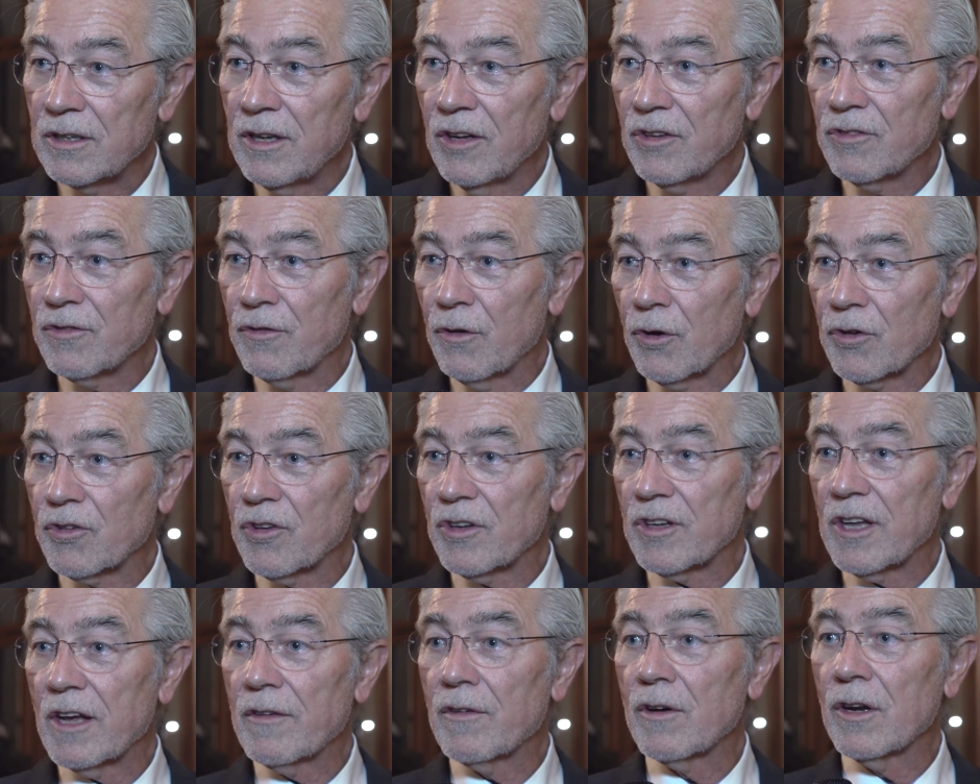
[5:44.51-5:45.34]
These
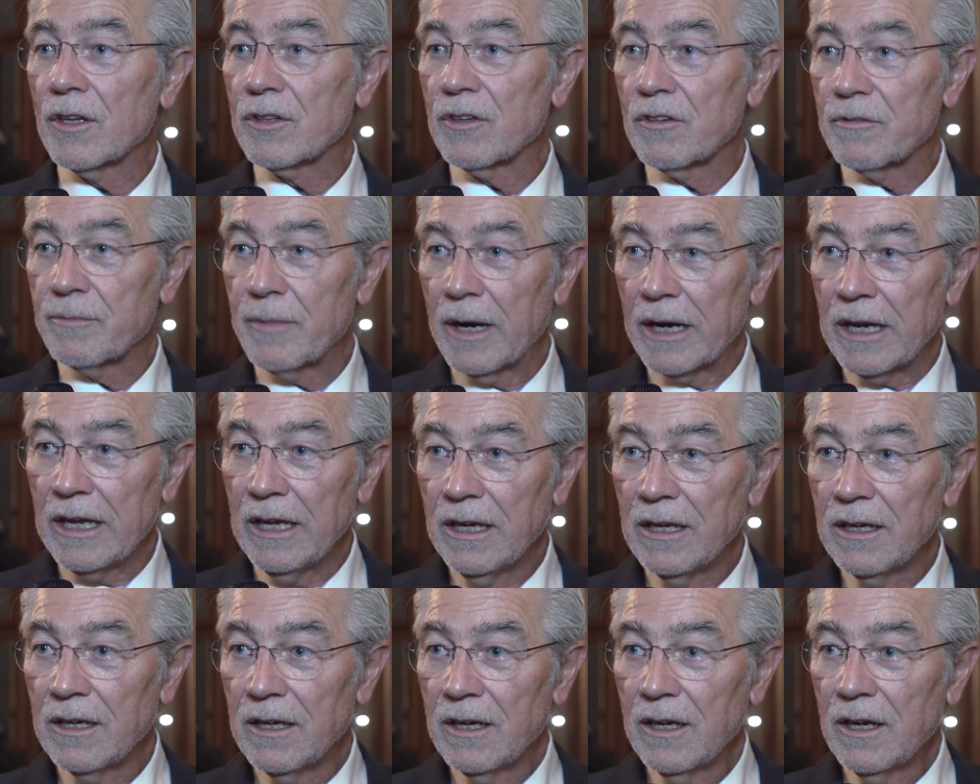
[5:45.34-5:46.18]
forces have a lot of money,
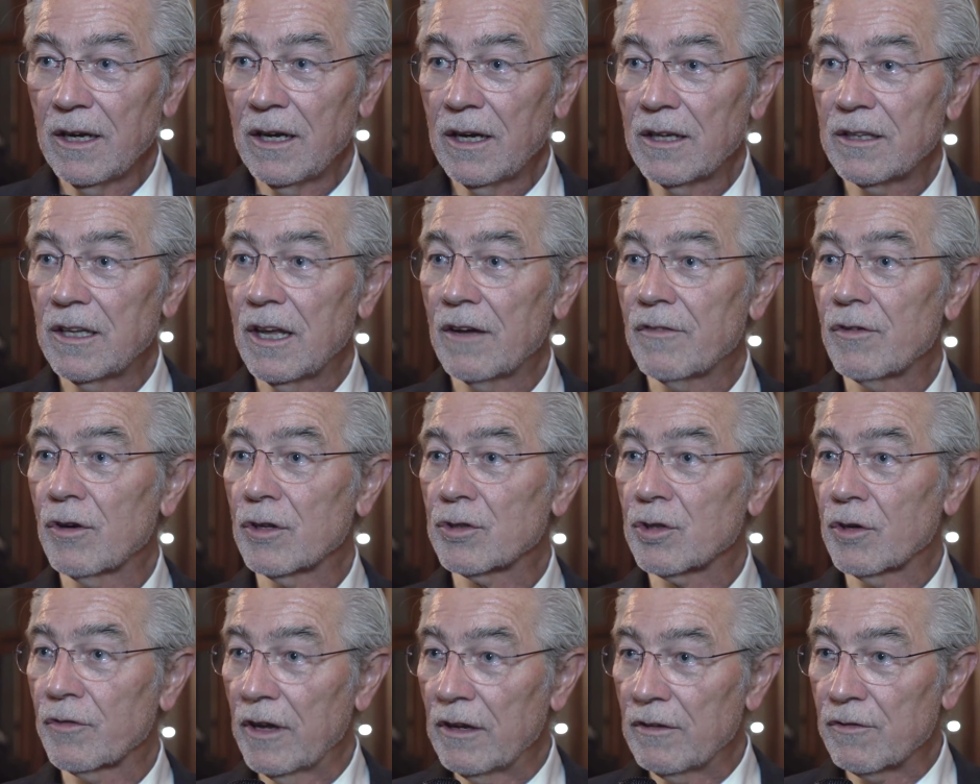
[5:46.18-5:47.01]
they have a
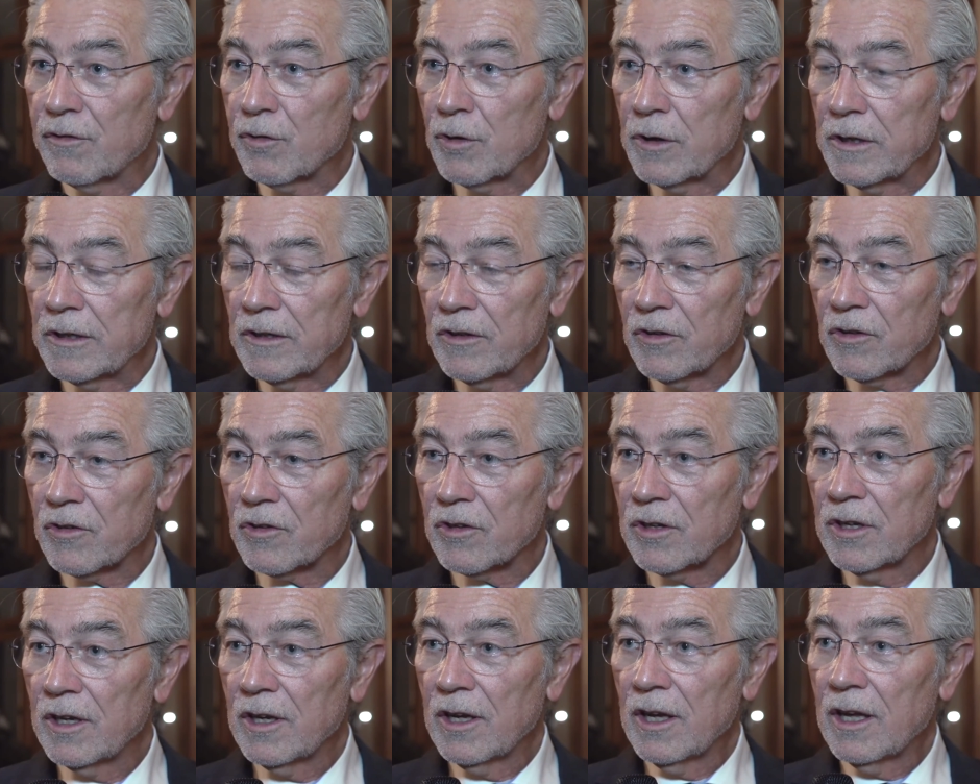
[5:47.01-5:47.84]
lot of
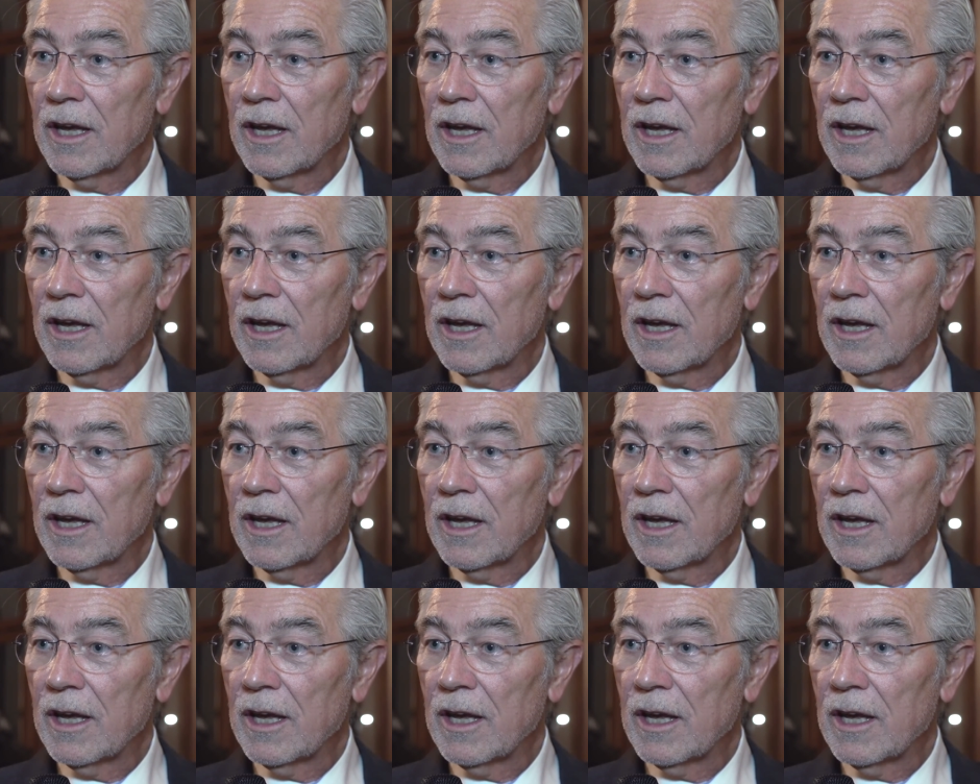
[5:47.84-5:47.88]
influence,